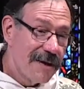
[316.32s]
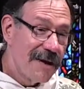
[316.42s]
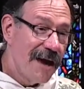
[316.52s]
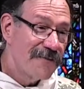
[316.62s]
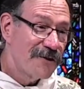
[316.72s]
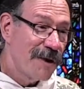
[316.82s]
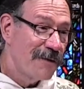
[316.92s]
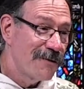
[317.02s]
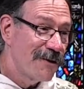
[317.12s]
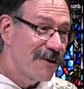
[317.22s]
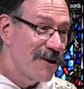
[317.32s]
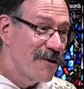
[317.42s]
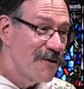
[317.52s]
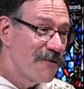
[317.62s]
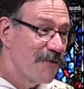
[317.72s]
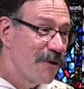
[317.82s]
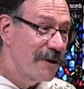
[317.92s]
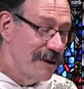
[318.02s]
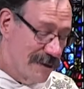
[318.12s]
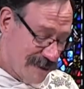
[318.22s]
After about 4
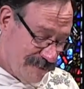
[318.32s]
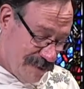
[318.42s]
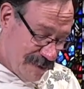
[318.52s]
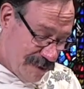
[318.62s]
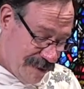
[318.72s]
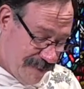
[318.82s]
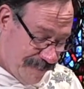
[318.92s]
years of widowhood,